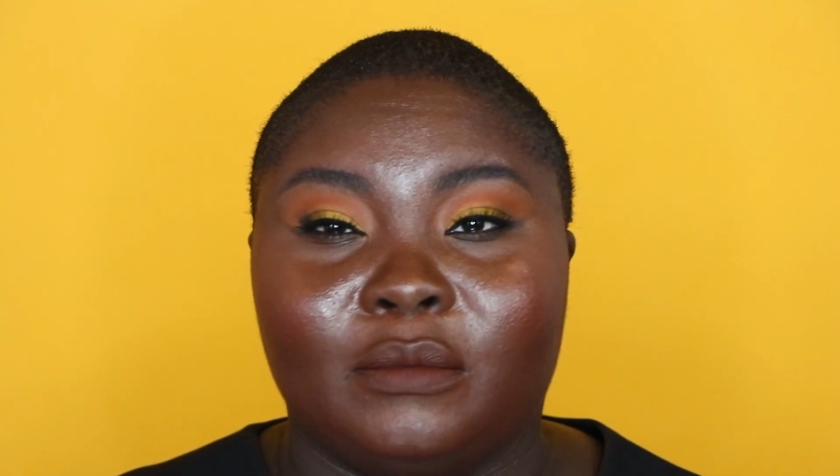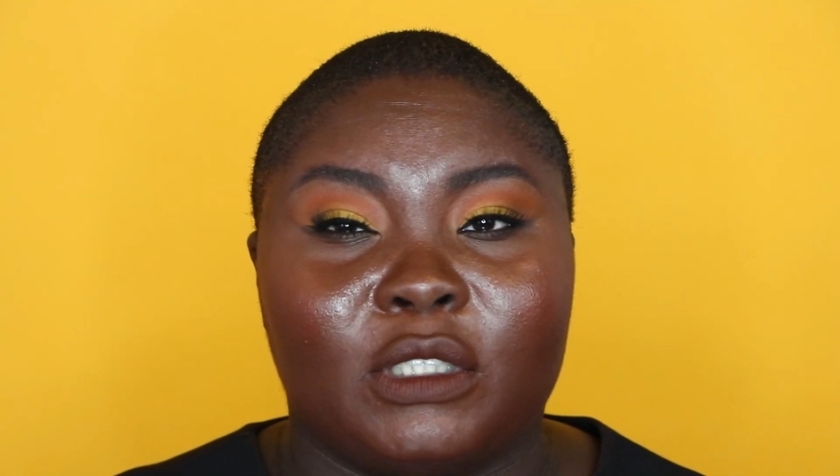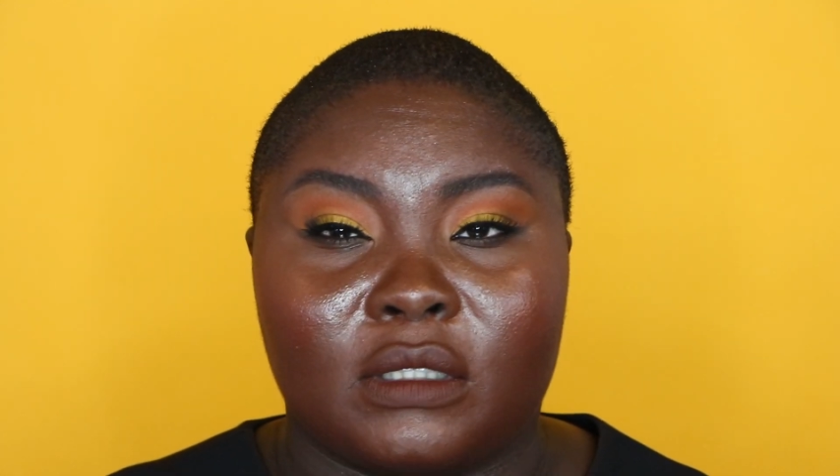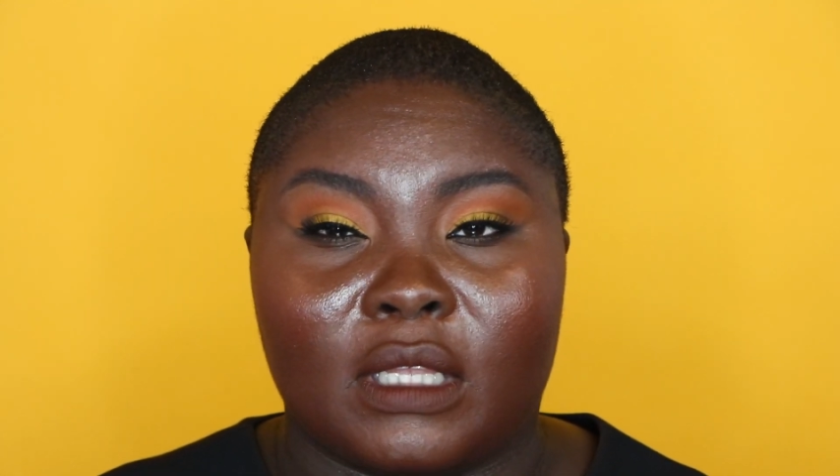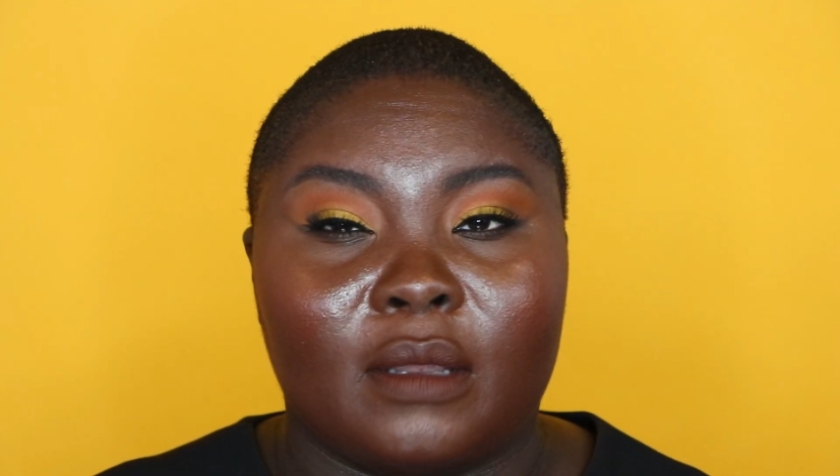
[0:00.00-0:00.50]
I'm
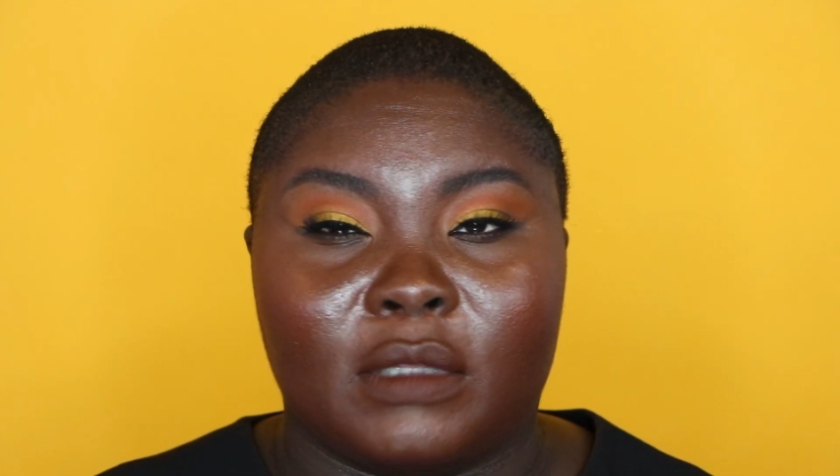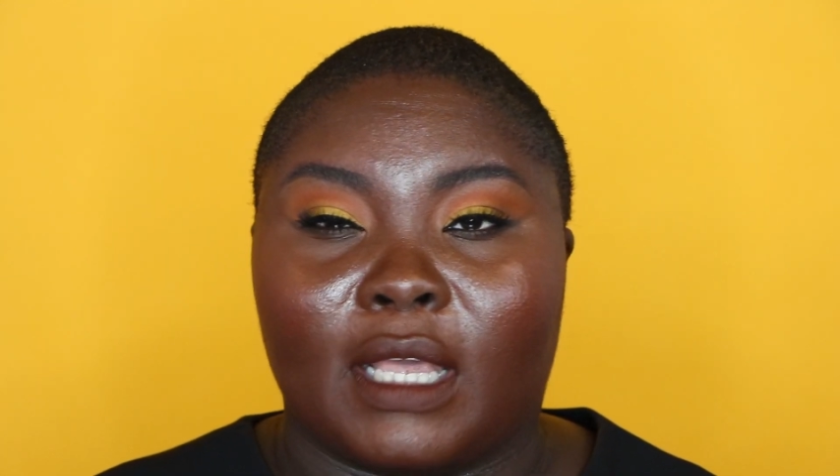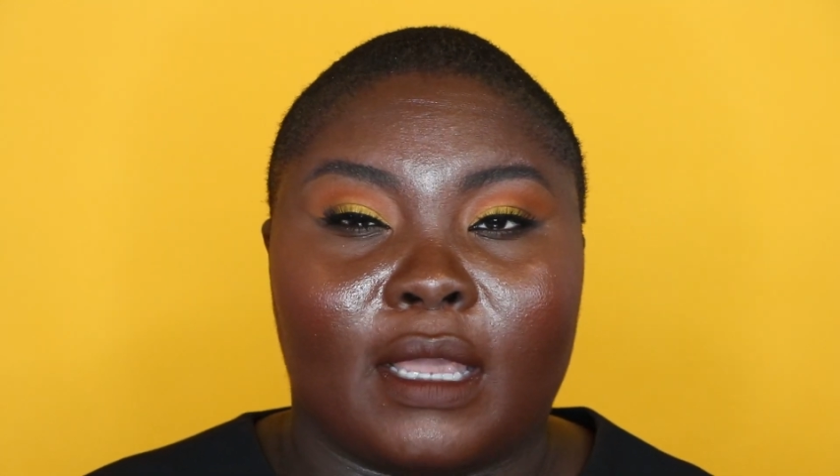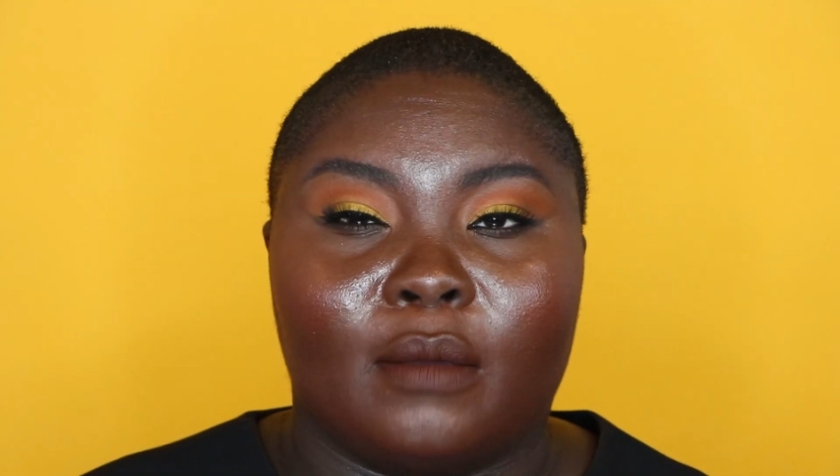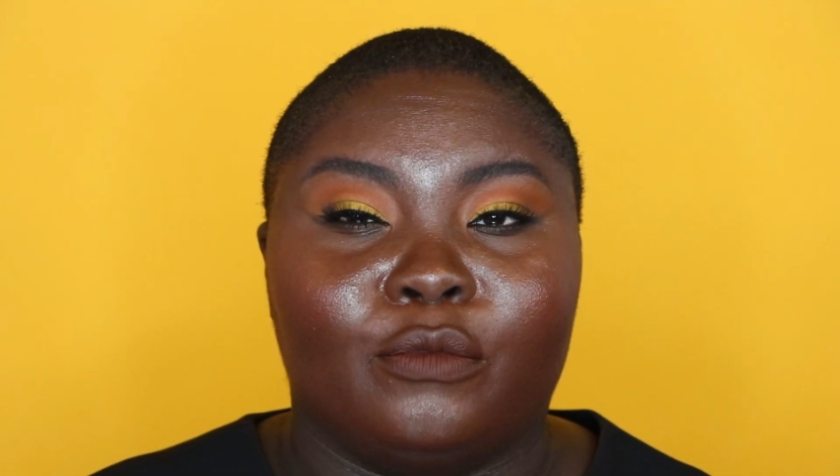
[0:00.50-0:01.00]

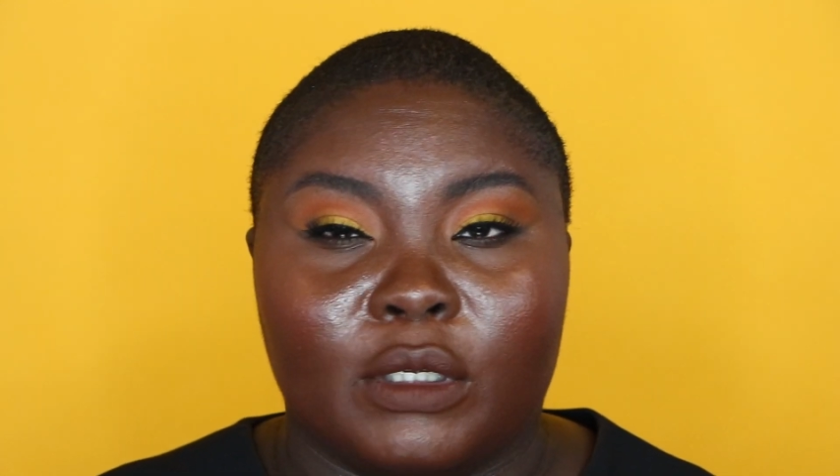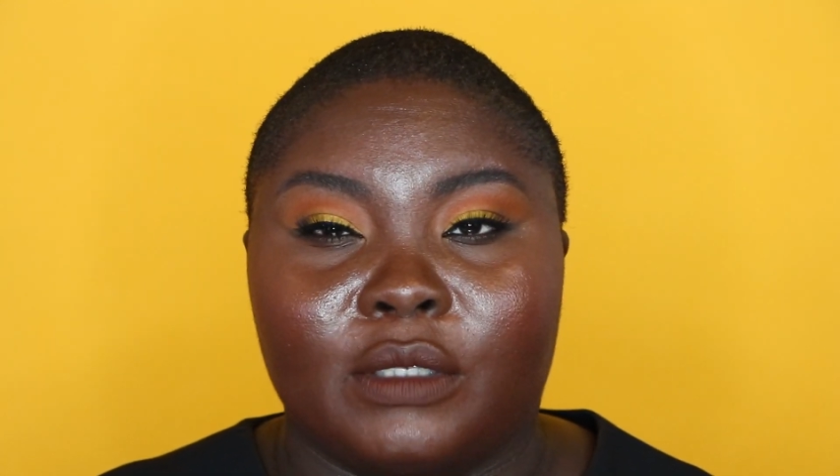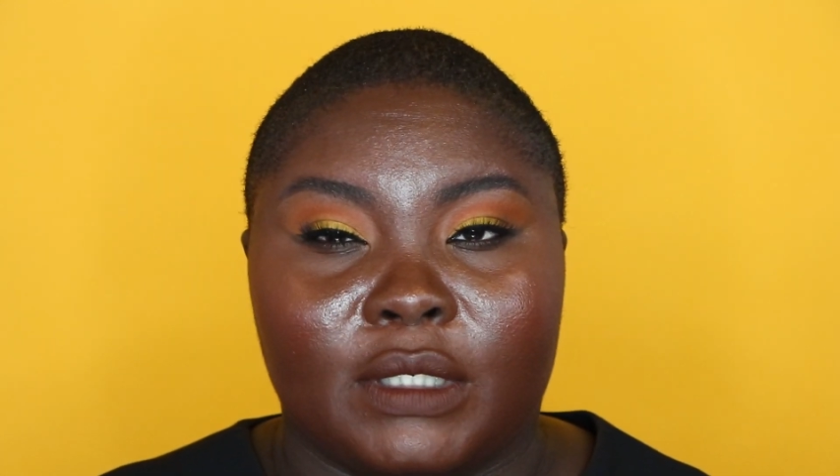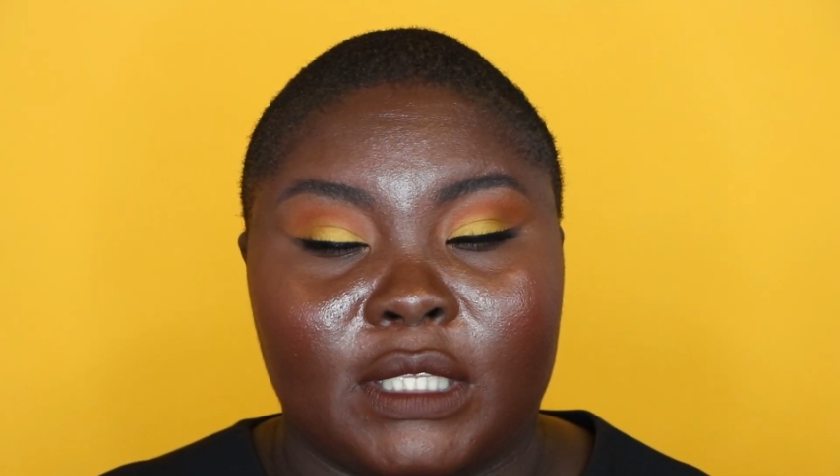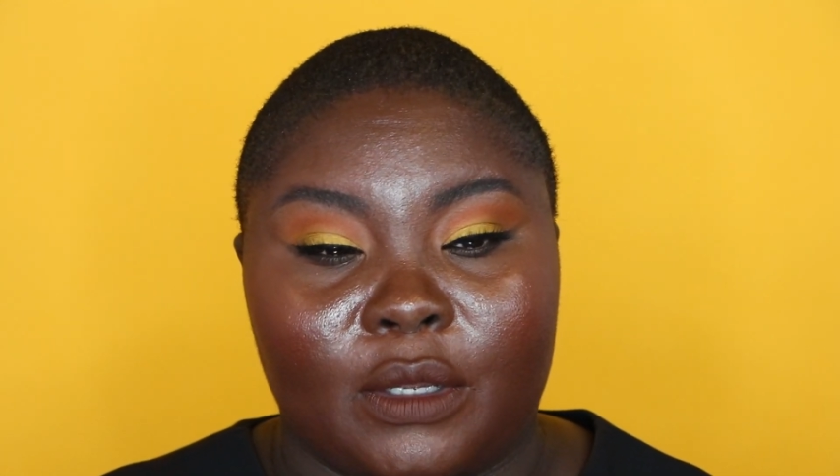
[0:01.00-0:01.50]

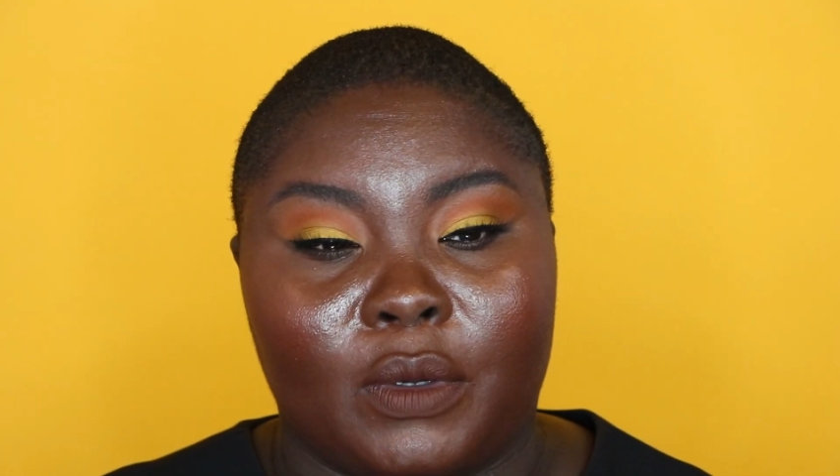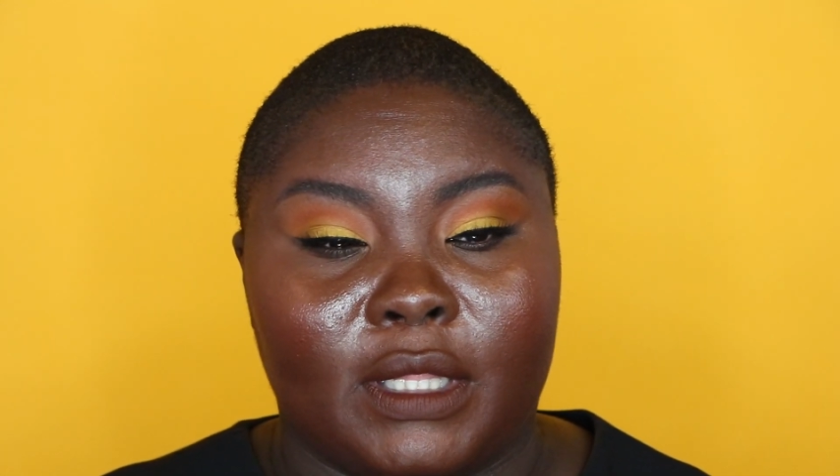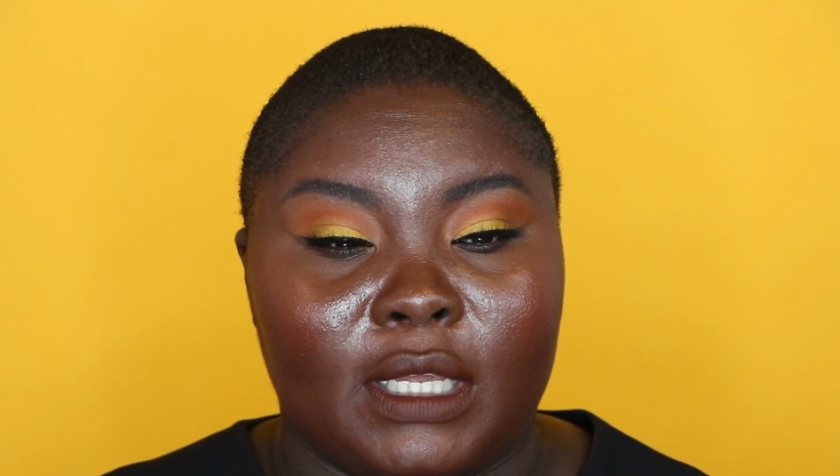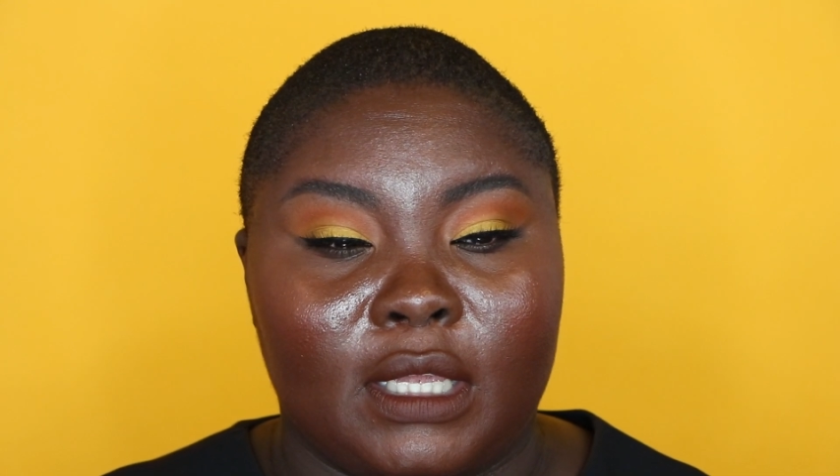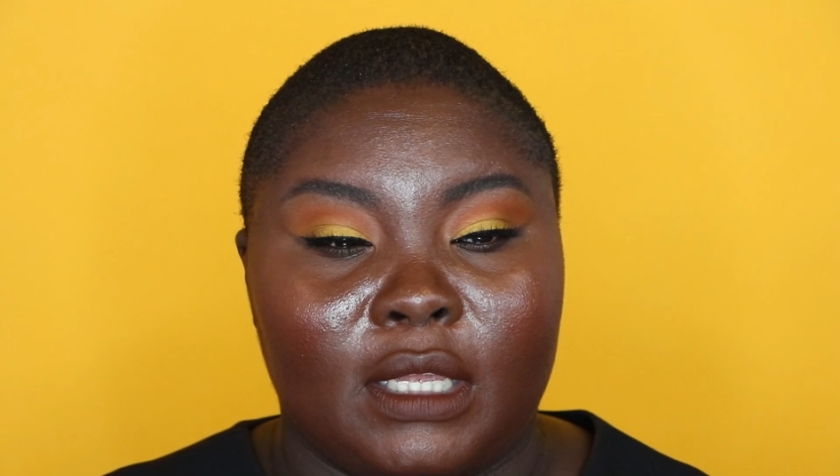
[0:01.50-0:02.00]
really
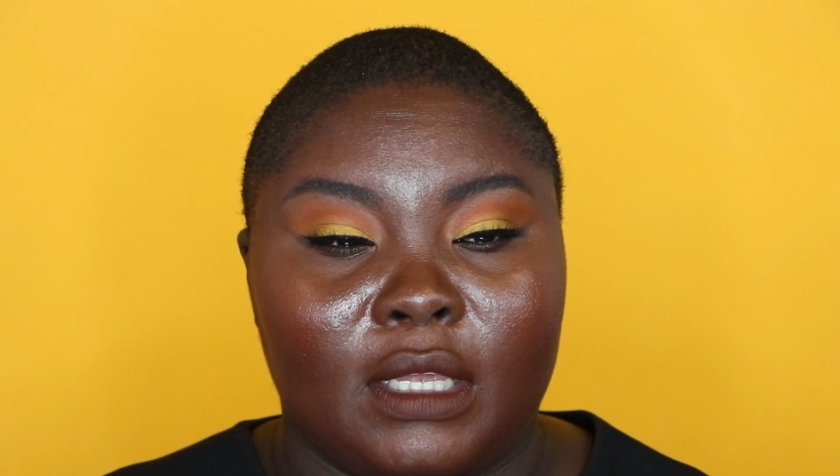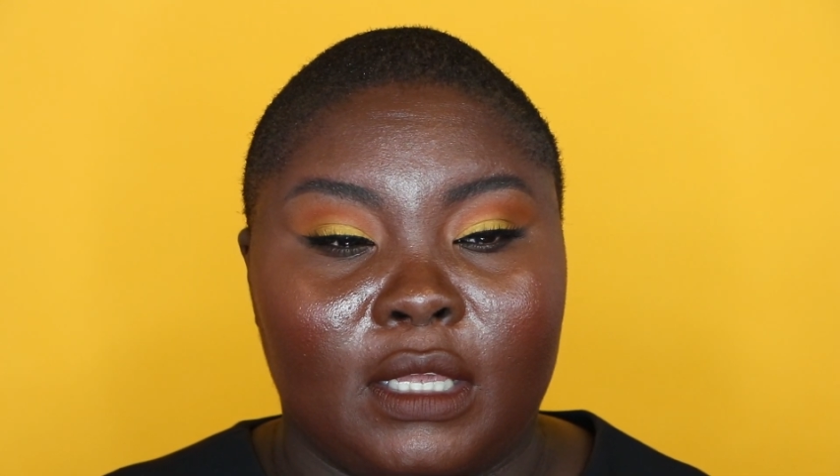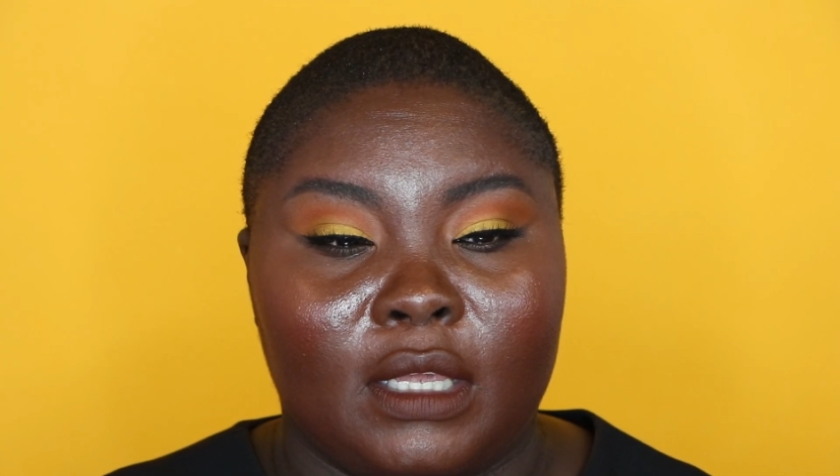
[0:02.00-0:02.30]
oily,